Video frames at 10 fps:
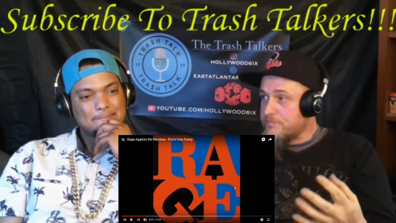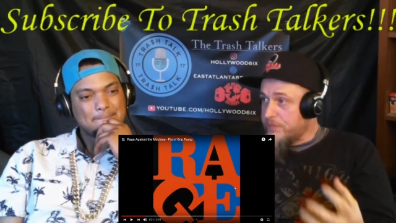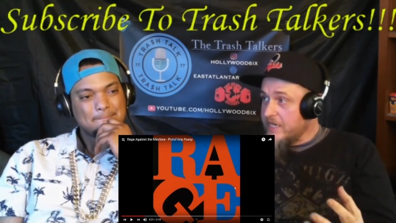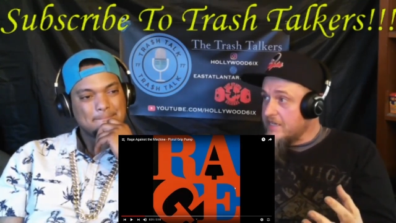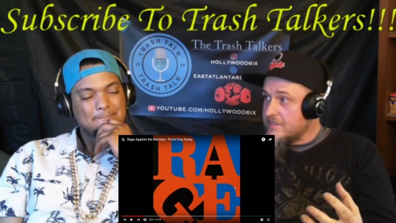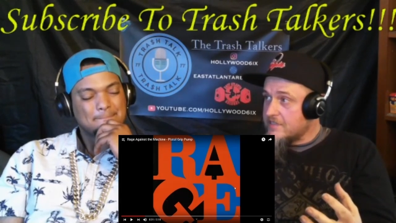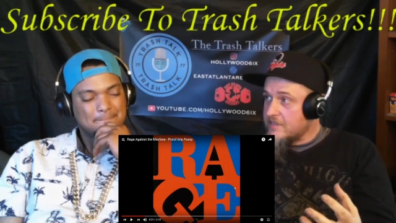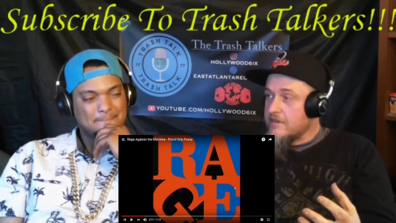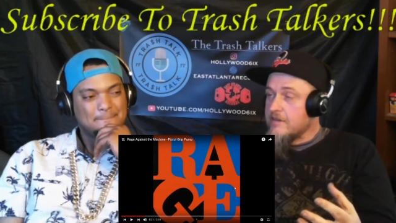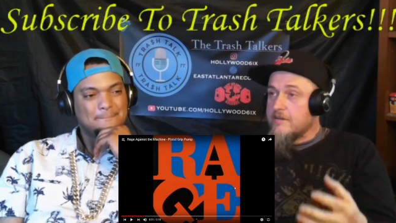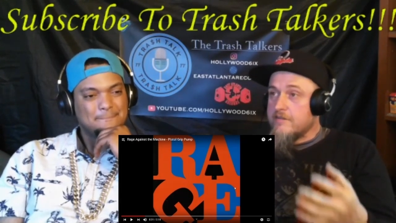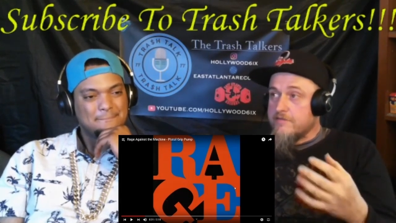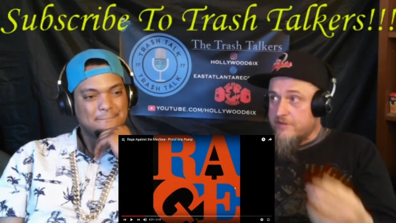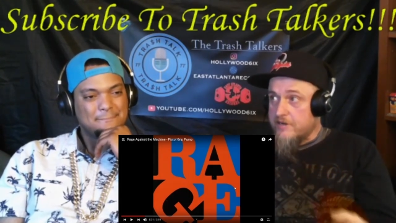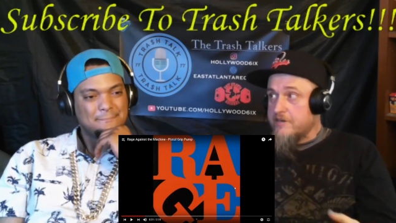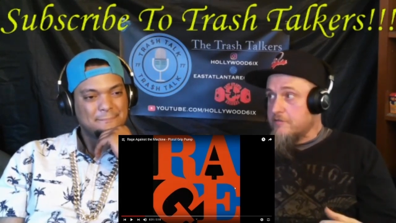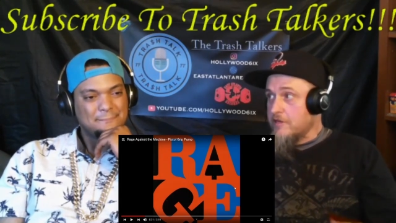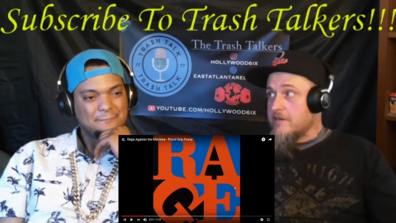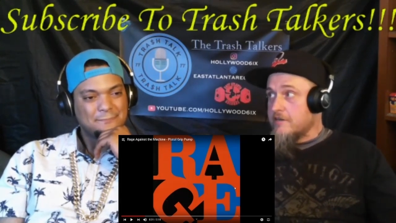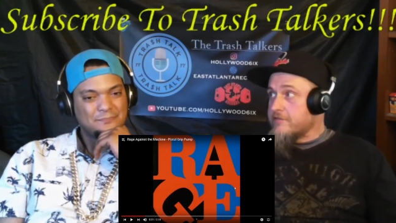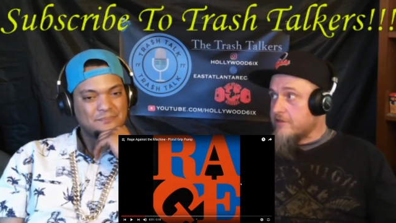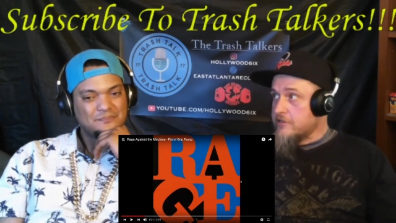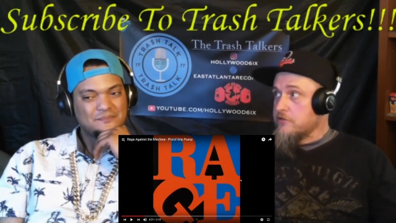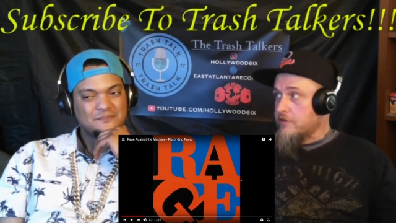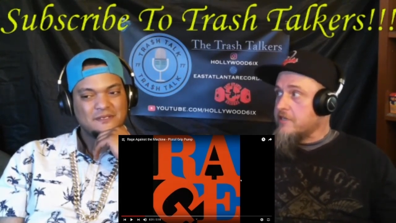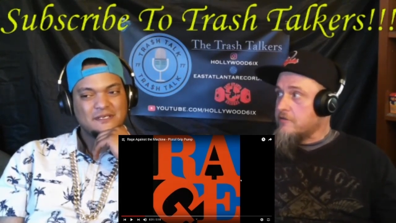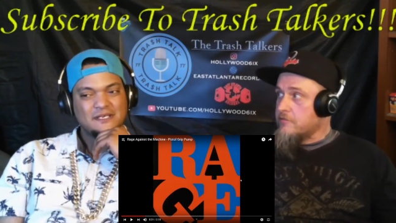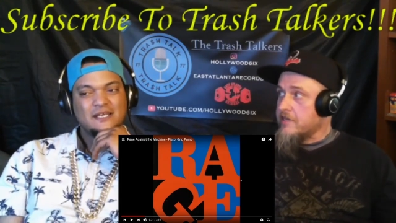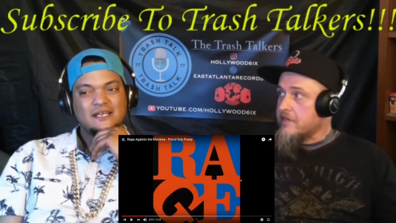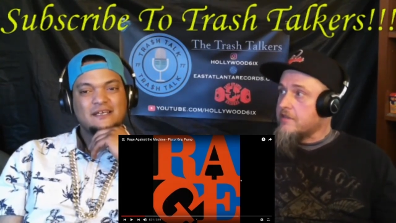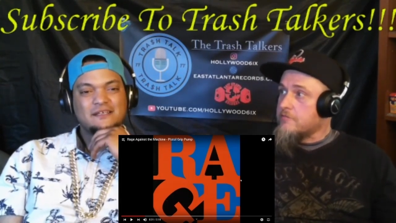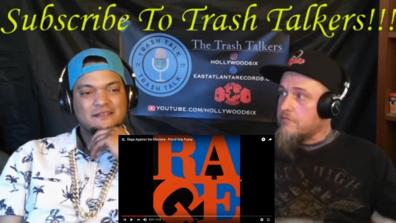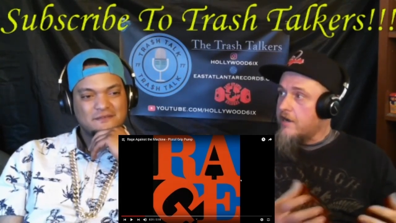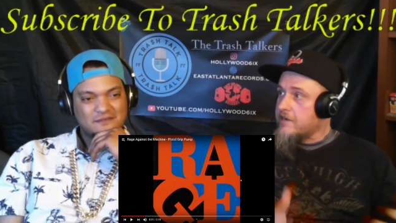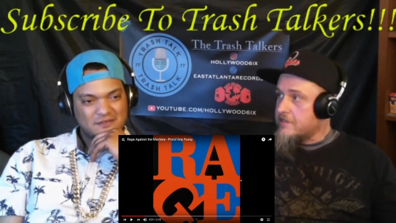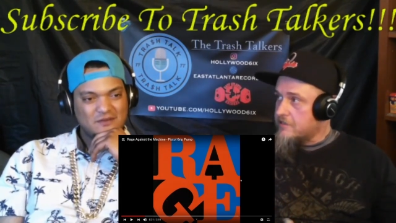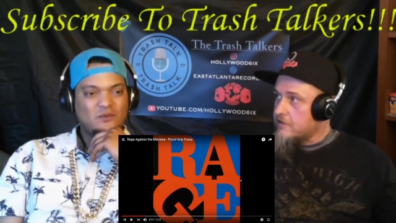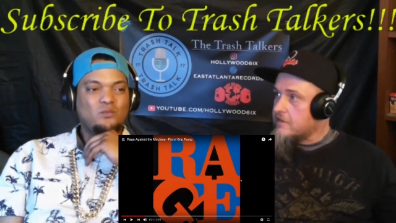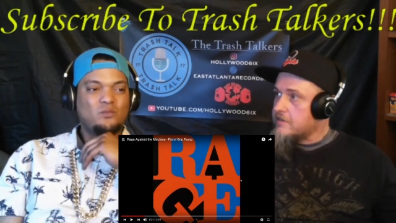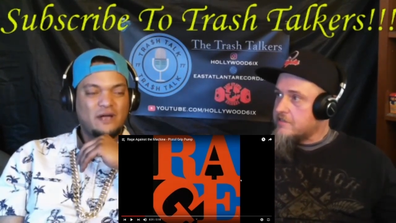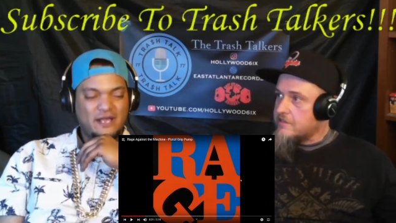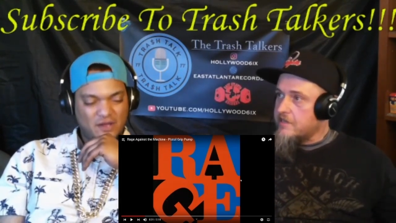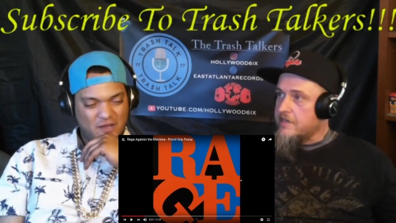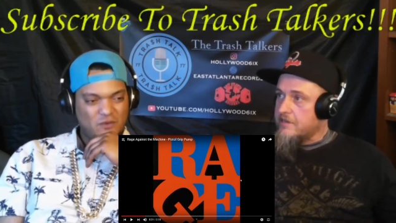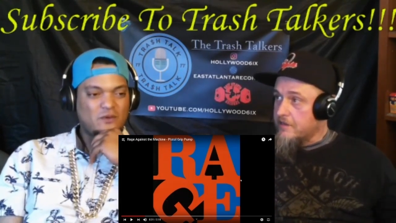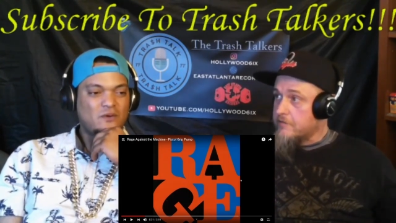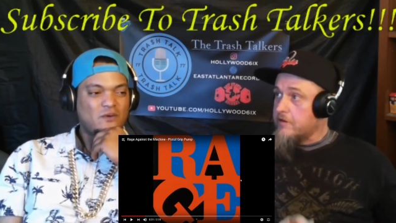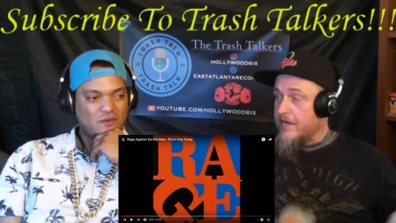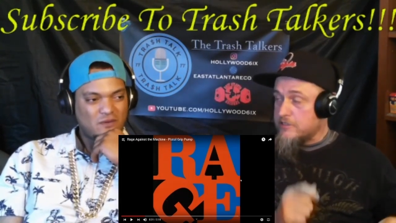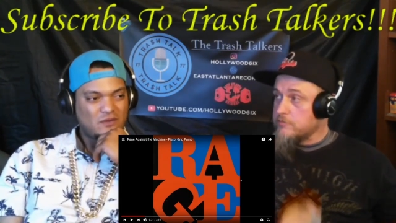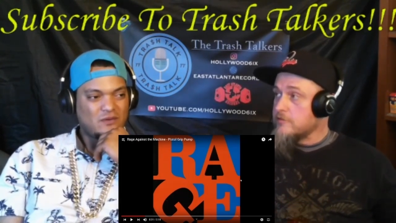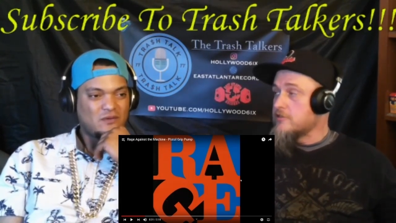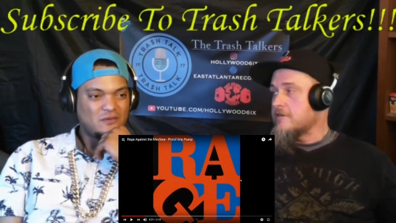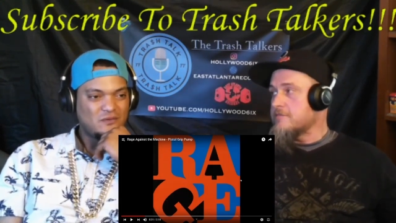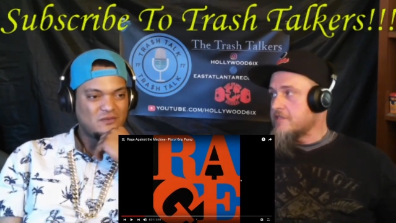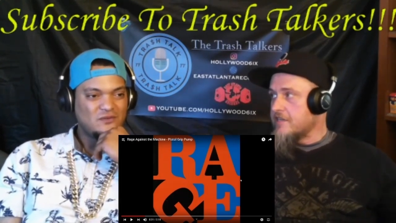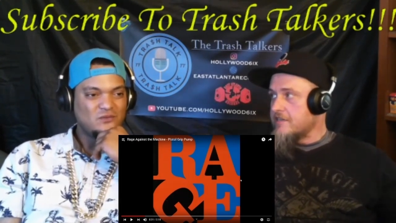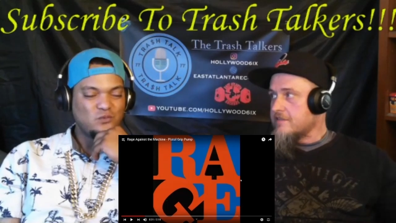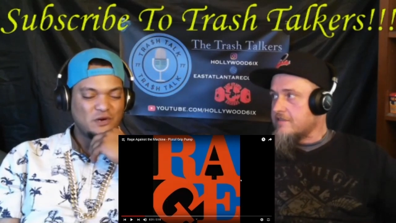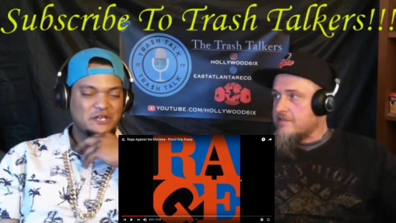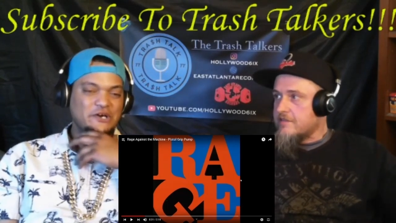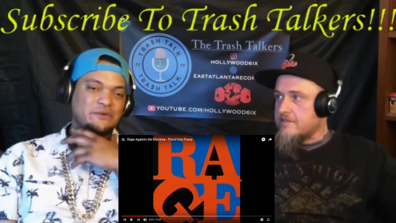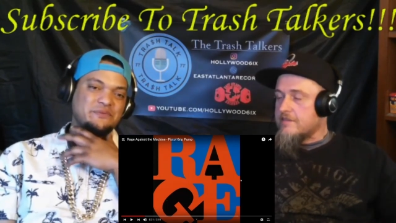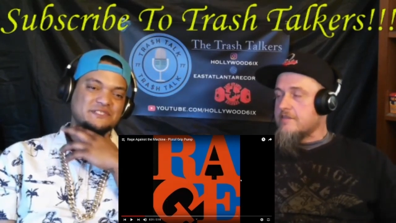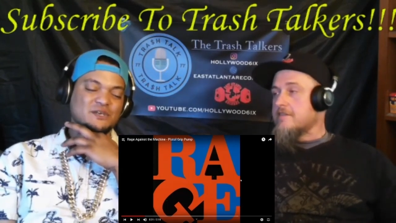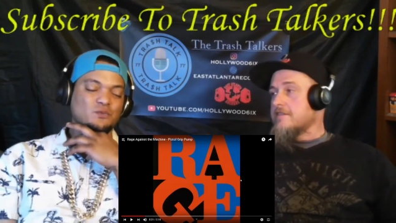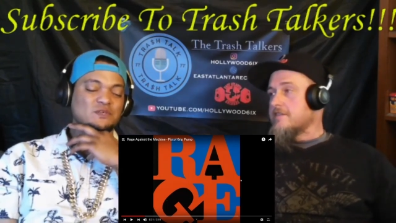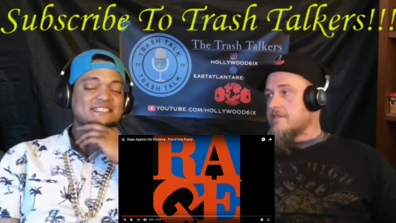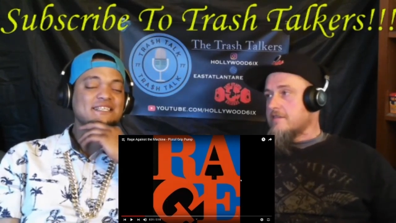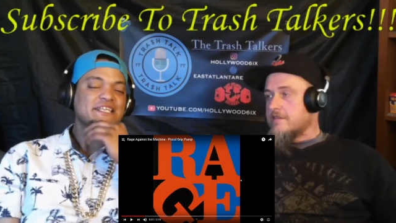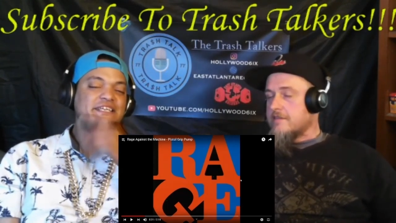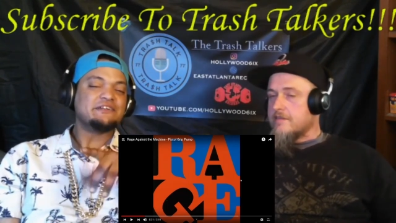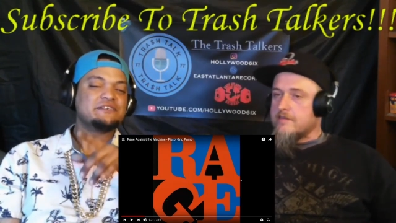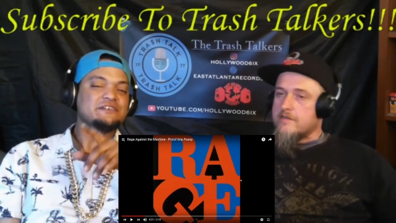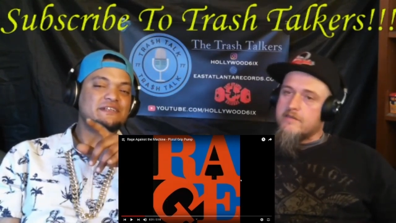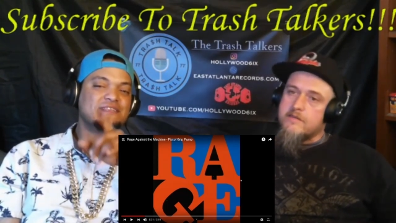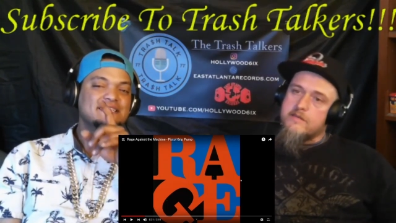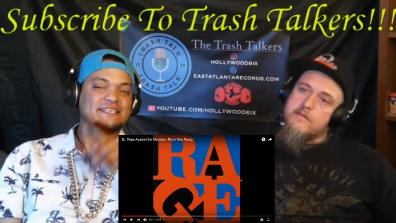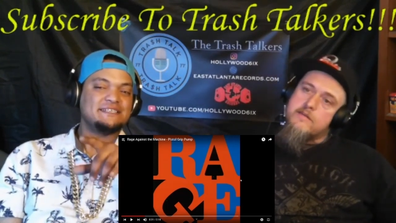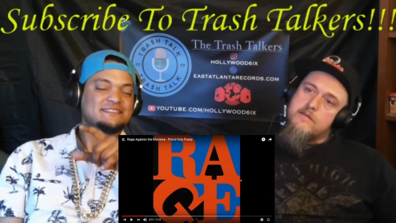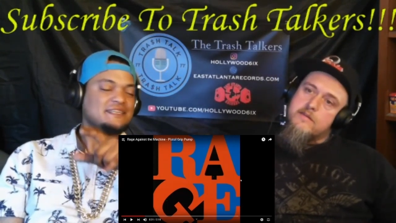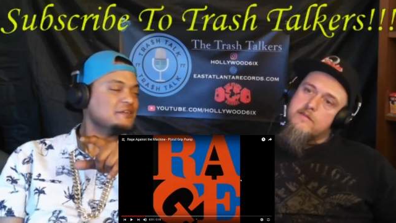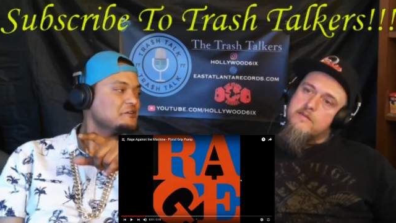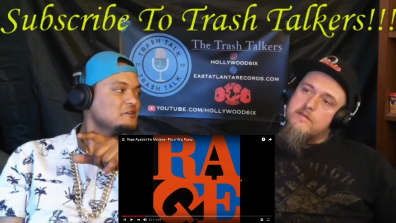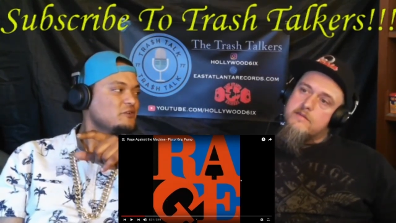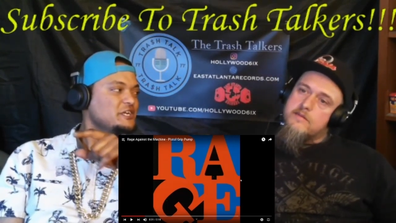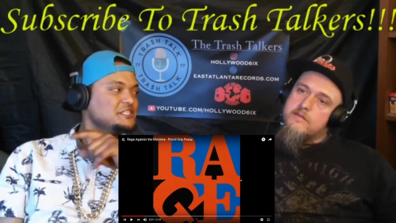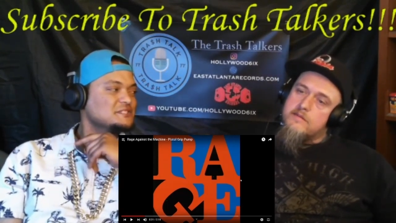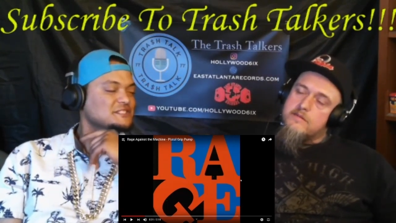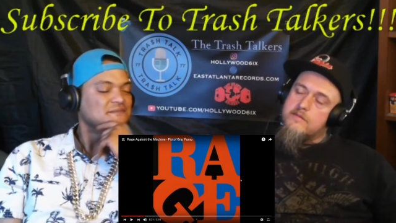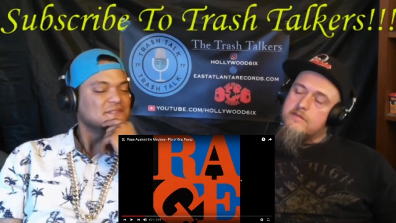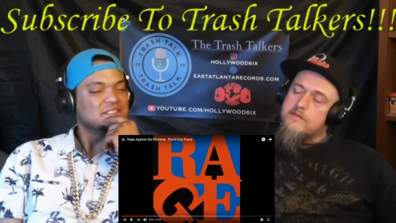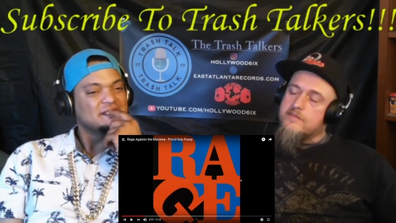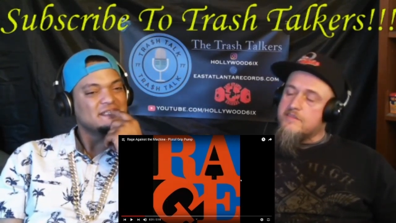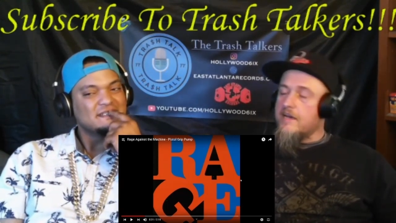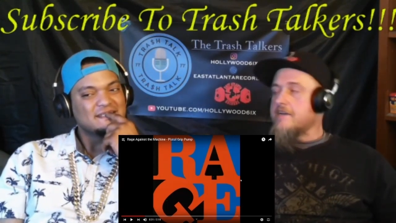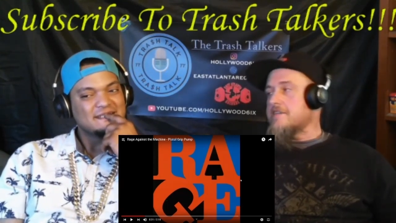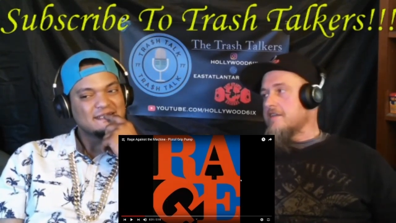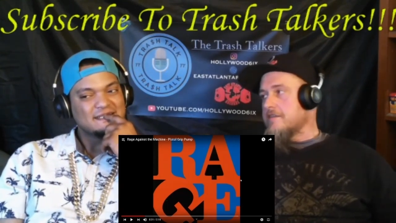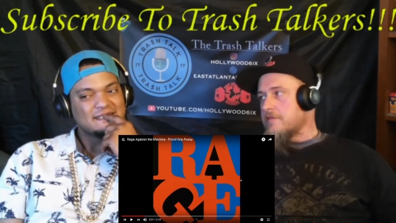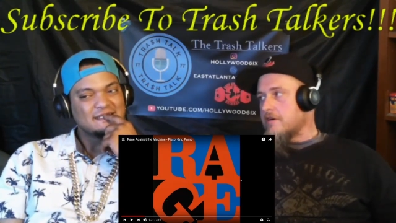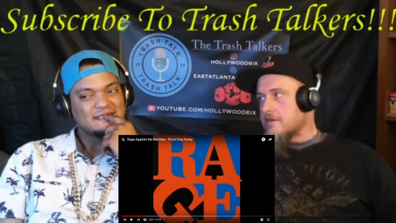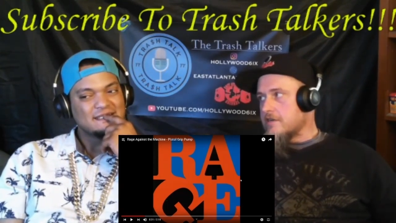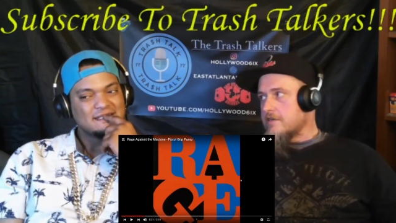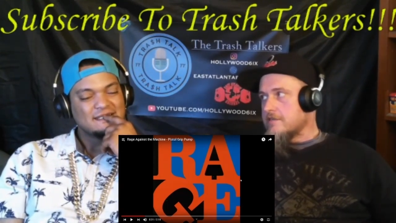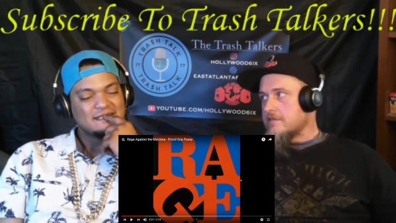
Speaker 1: beat mm-hmm. very well for doing it with rock guitars and an actual drum set.
Speaker 2: 100%. What's the leader, the lead singer of Rage Against Machine?
Speaker 1: Zack De La Rocca.